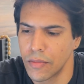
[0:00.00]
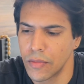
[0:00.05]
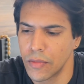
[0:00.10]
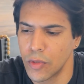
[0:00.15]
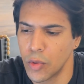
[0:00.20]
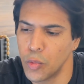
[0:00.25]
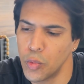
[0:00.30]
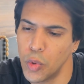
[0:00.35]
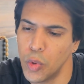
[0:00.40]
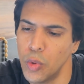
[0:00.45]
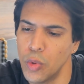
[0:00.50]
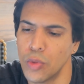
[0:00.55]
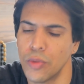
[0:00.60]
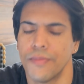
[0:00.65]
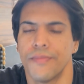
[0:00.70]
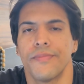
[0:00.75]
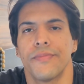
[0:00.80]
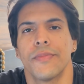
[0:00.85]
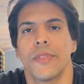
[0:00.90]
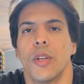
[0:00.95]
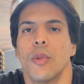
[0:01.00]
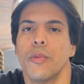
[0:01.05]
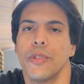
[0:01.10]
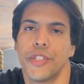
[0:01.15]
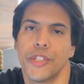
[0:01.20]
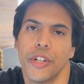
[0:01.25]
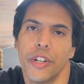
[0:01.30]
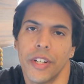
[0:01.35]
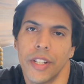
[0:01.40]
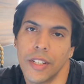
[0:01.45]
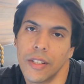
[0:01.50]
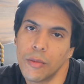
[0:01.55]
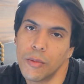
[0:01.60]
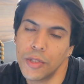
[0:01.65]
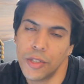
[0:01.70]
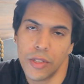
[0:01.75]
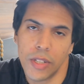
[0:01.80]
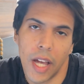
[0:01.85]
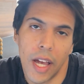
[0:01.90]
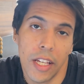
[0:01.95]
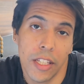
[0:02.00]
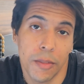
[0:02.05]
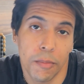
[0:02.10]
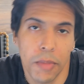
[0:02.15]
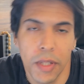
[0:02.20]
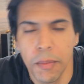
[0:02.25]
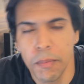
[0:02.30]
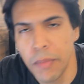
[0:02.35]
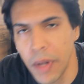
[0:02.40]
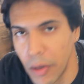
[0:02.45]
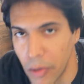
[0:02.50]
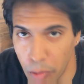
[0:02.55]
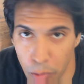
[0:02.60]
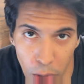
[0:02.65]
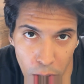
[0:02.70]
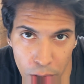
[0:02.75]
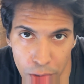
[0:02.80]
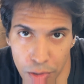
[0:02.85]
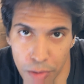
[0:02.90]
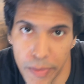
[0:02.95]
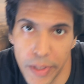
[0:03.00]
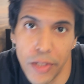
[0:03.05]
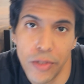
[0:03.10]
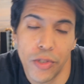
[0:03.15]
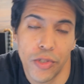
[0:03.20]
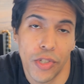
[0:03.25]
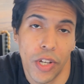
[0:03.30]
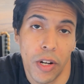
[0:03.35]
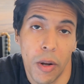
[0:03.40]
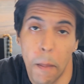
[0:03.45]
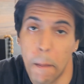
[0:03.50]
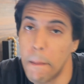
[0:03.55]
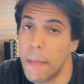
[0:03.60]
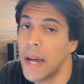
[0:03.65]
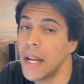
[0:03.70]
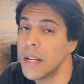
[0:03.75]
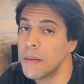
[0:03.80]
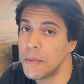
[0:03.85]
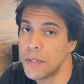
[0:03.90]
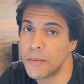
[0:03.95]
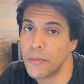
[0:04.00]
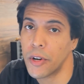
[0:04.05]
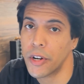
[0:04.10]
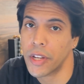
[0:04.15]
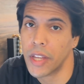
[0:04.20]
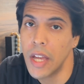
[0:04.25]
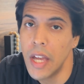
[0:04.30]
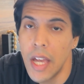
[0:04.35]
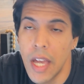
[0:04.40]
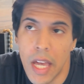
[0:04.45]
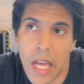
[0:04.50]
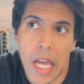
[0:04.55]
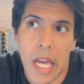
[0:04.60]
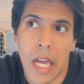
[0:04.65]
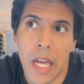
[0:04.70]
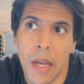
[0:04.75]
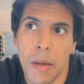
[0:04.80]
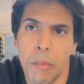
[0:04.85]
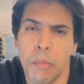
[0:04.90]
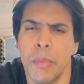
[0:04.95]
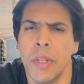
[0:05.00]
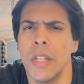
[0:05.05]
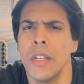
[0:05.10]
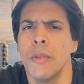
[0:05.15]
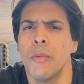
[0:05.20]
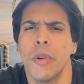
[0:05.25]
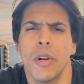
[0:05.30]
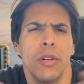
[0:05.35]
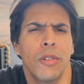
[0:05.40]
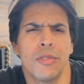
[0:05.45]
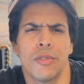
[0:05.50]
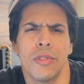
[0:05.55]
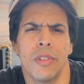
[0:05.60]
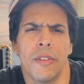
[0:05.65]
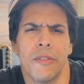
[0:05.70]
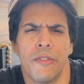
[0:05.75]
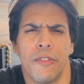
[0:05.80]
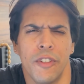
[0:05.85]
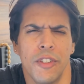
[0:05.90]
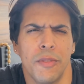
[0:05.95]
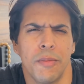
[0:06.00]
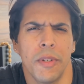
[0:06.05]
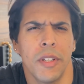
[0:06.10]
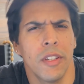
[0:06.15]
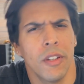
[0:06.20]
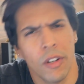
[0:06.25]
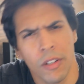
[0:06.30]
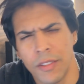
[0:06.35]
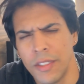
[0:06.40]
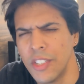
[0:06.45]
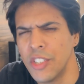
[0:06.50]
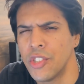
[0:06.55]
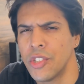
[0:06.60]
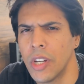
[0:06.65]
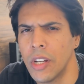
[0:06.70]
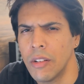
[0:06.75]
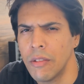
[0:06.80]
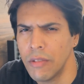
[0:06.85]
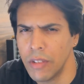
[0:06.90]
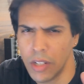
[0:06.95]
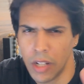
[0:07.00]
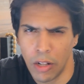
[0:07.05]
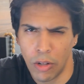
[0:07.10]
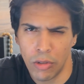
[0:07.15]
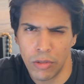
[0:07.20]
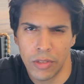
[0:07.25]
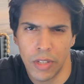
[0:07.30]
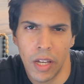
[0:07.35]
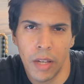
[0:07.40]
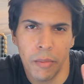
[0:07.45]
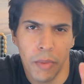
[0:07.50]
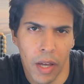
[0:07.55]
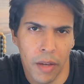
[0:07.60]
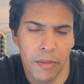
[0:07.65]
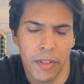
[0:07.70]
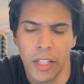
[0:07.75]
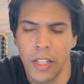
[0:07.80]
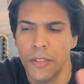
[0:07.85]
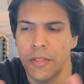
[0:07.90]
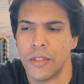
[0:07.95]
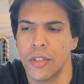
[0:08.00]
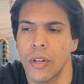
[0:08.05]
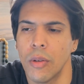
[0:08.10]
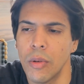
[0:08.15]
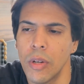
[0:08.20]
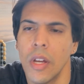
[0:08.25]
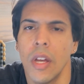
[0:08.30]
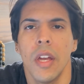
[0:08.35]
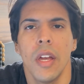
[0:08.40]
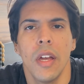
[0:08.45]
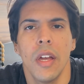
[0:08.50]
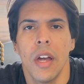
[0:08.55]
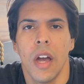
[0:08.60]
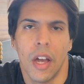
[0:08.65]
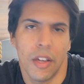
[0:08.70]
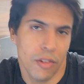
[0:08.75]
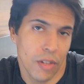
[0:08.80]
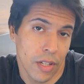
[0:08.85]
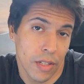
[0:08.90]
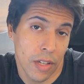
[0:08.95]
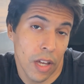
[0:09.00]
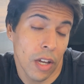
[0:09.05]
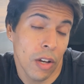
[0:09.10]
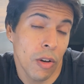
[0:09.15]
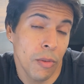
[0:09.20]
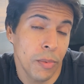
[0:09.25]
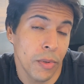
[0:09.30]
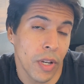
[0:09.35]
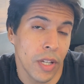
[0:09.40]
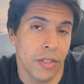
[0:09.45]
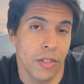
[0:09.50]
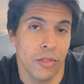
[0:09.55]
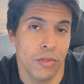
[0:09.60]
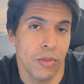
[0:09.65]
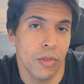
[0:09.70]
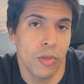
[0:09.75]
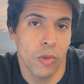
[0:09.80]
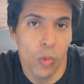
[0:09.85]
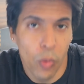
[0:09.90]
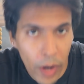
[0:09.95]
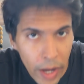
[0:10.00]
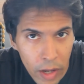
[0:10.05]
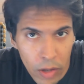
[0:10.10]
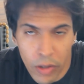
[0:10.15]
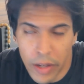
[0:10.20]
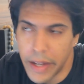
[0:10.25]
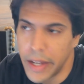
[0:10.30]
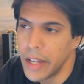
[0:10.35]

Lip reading: Whoa, we're starting. What's up, guys? Be very welcome to my YouTube channel. My name is Mark, and be welcome to the first video on this channel in a long time, I believe. So, how you guys? I hope you guys are doing well.